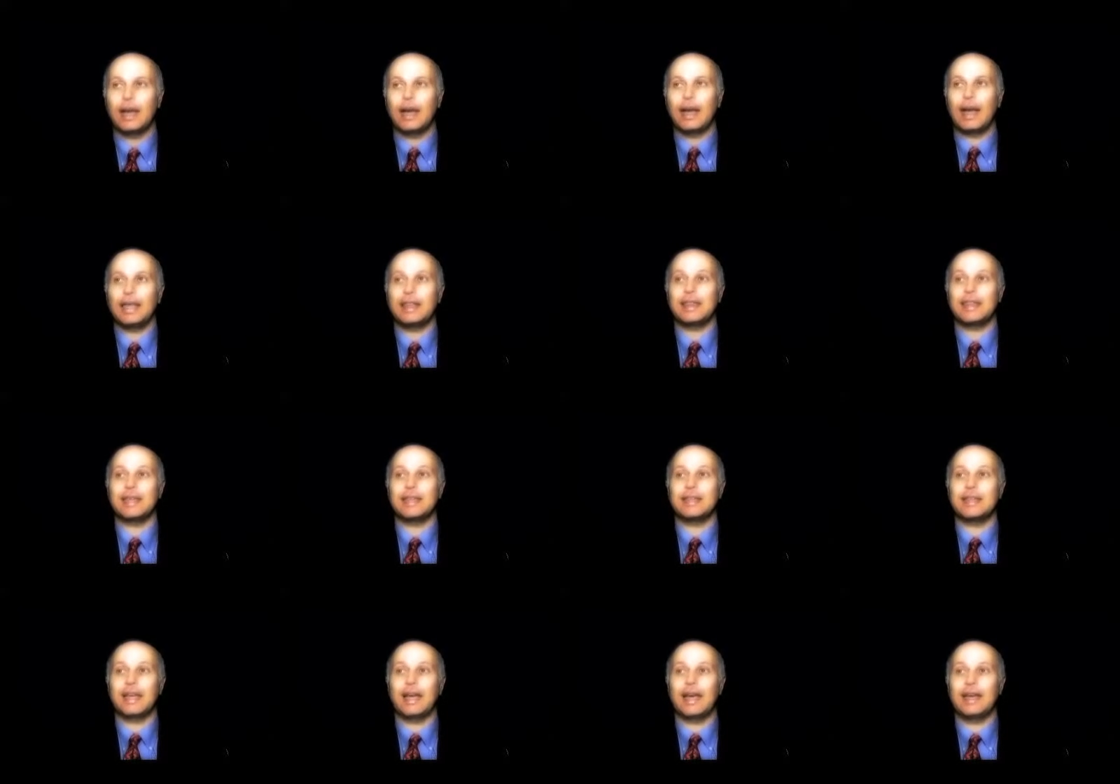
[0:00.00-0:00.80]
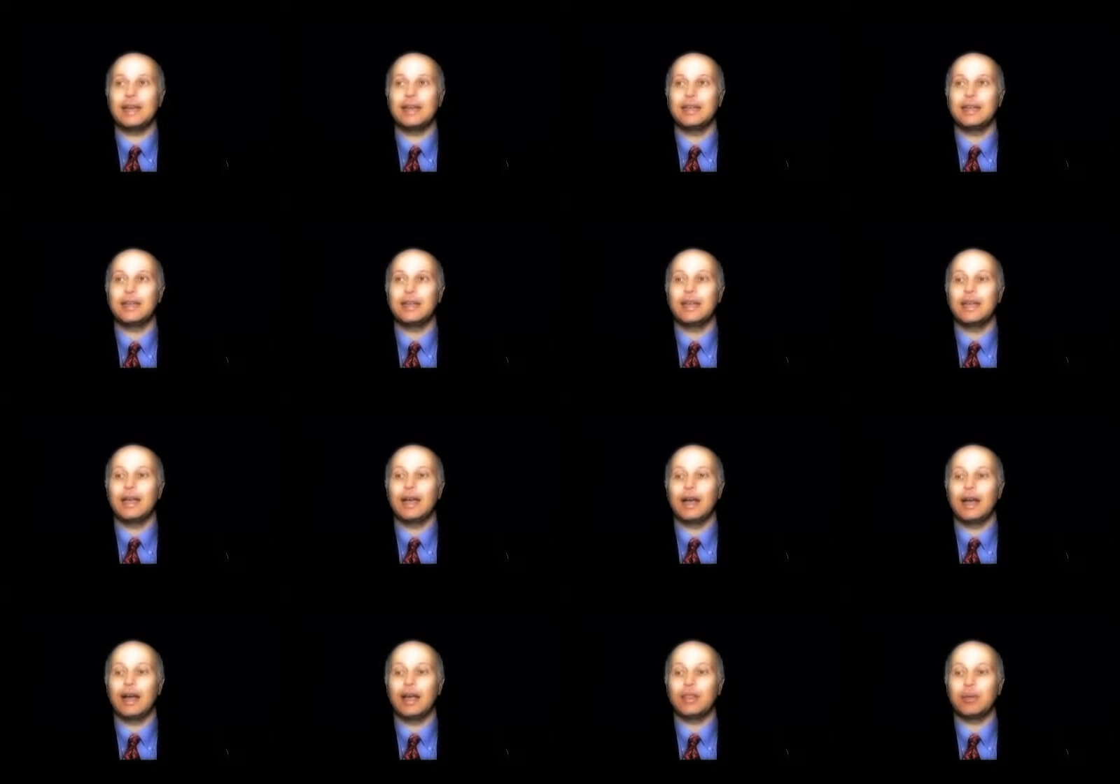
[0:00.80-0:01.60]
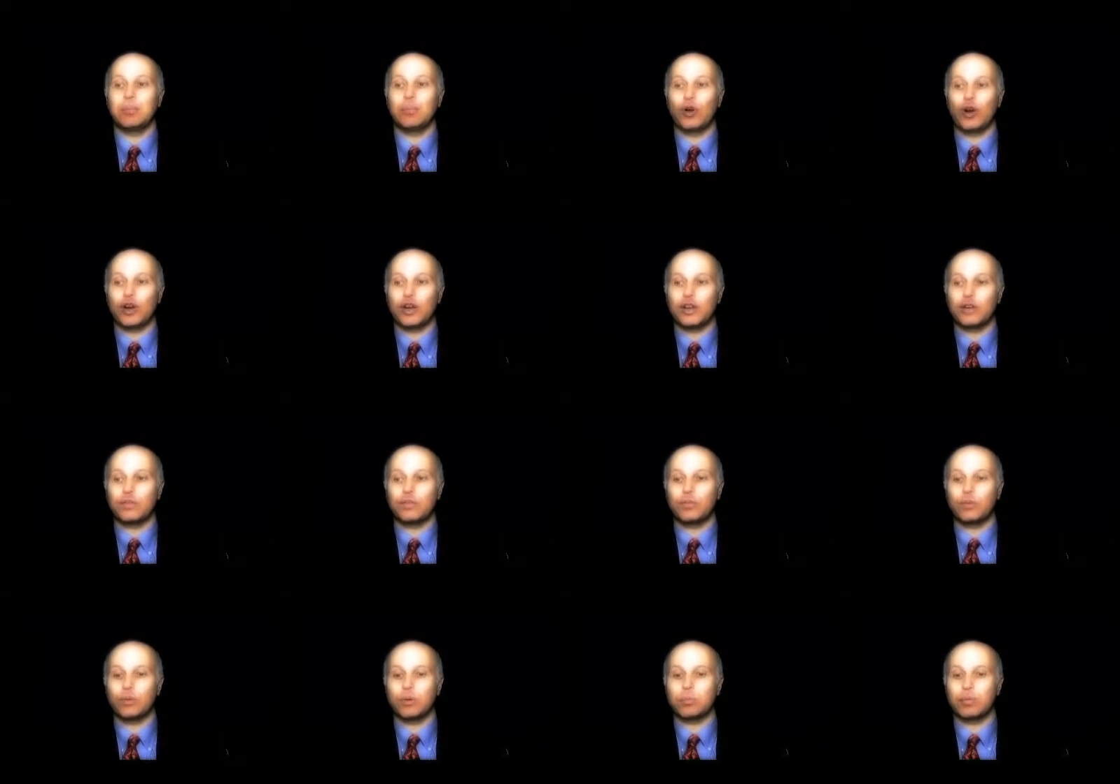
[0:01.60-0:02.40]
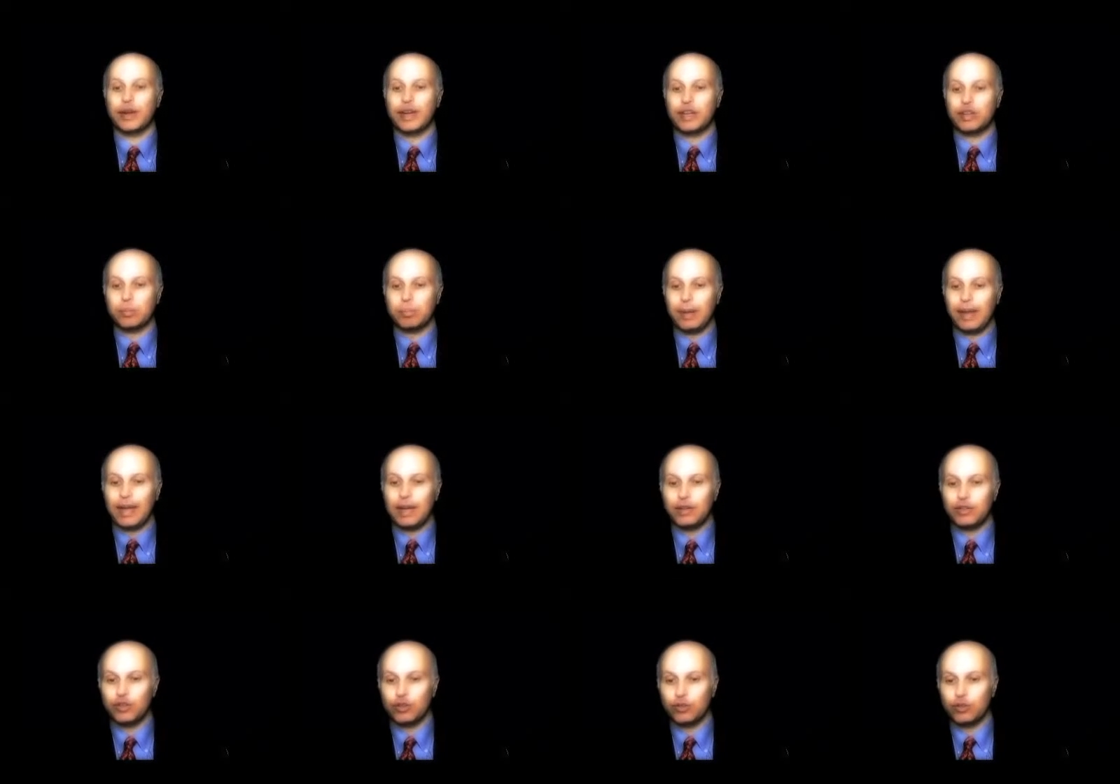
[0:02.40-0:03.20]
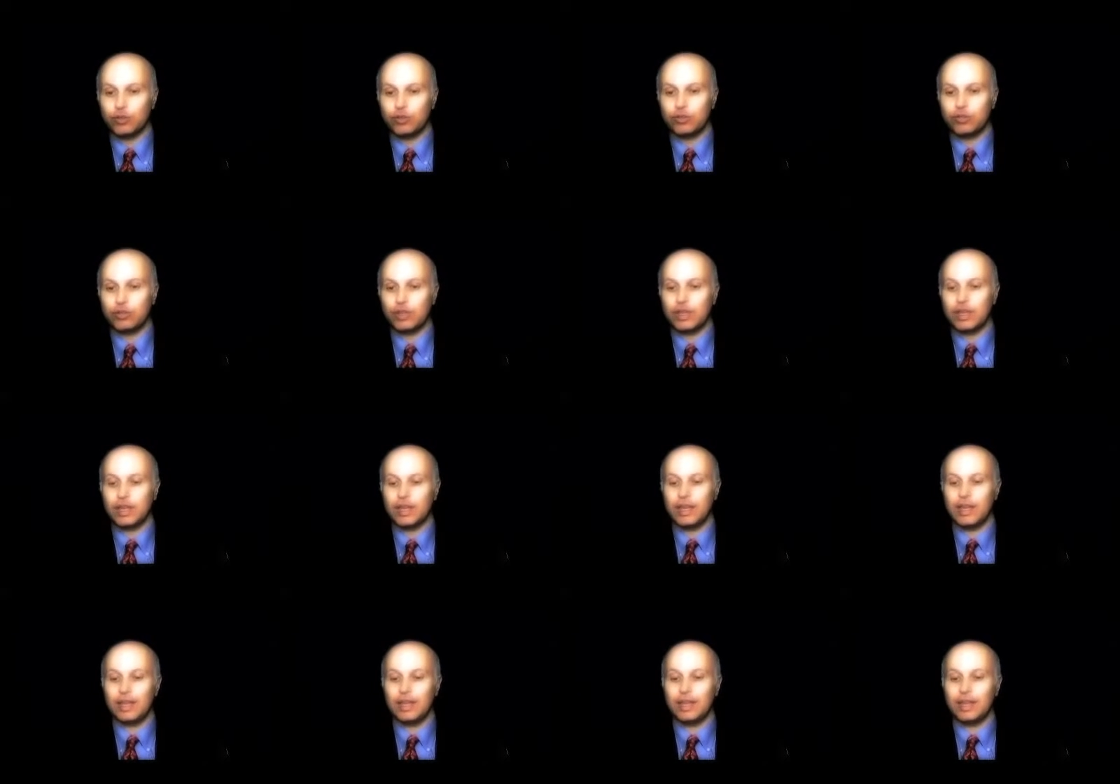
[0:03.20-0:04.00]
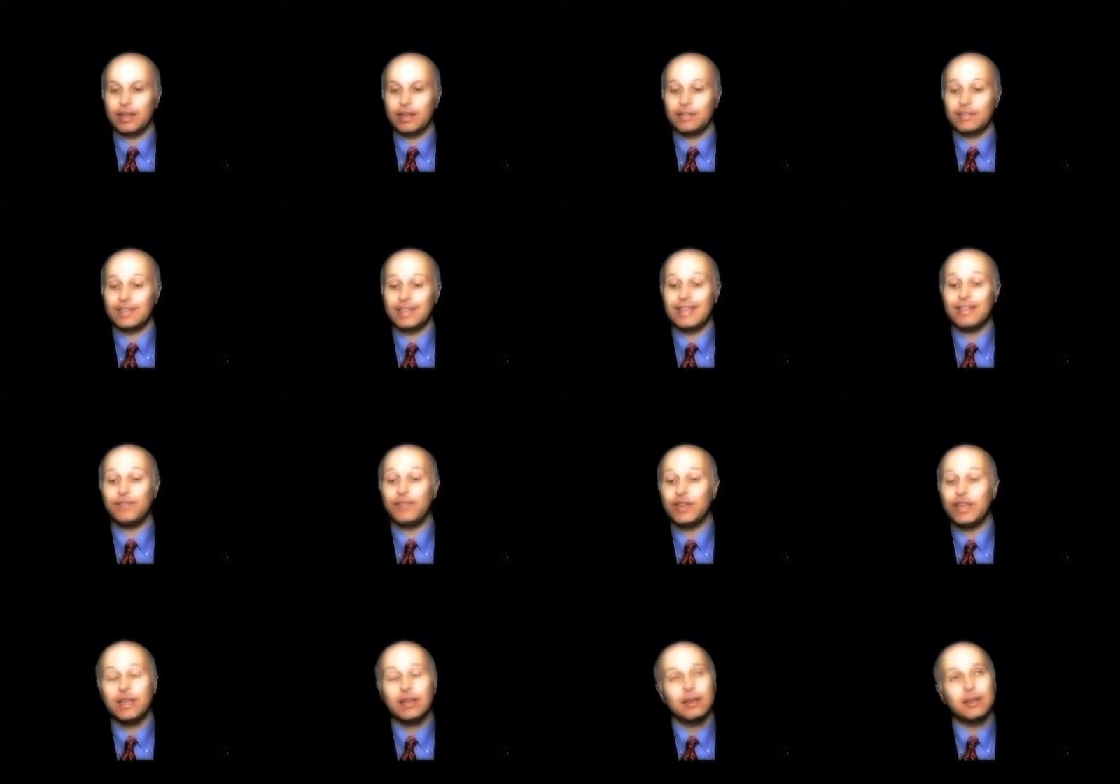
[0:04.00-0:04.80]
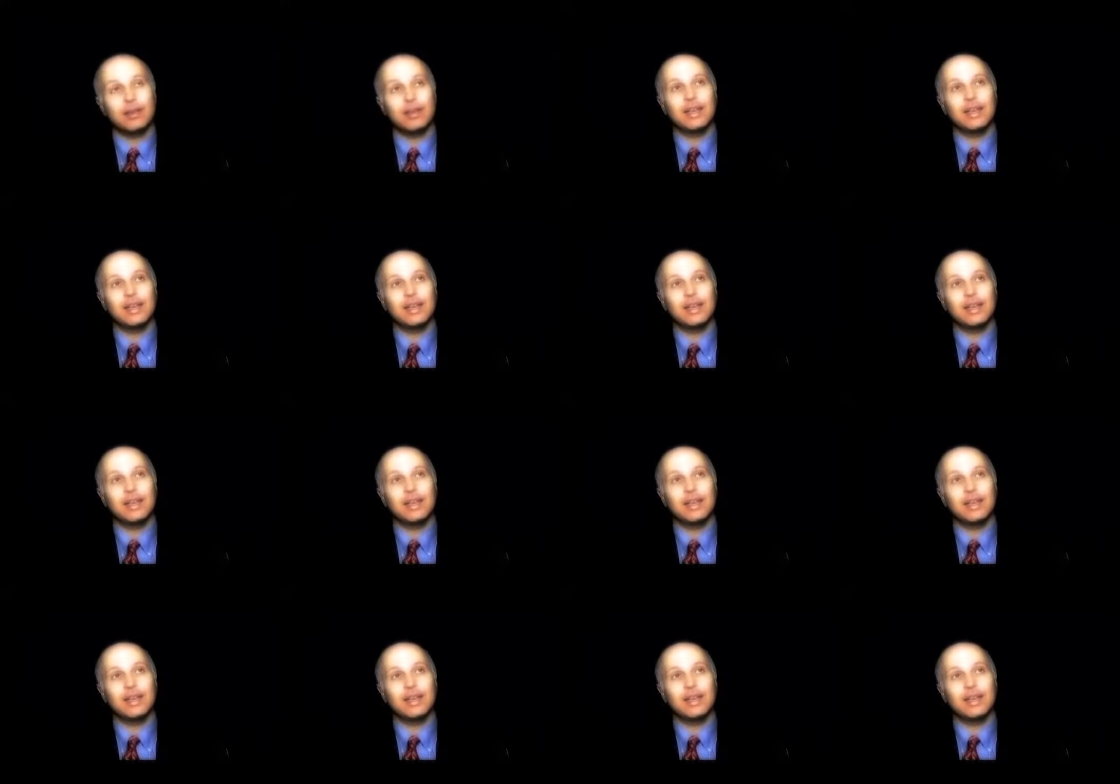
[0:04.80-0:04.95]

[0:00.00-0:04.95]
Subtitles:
I think that the market for branch managers is iffy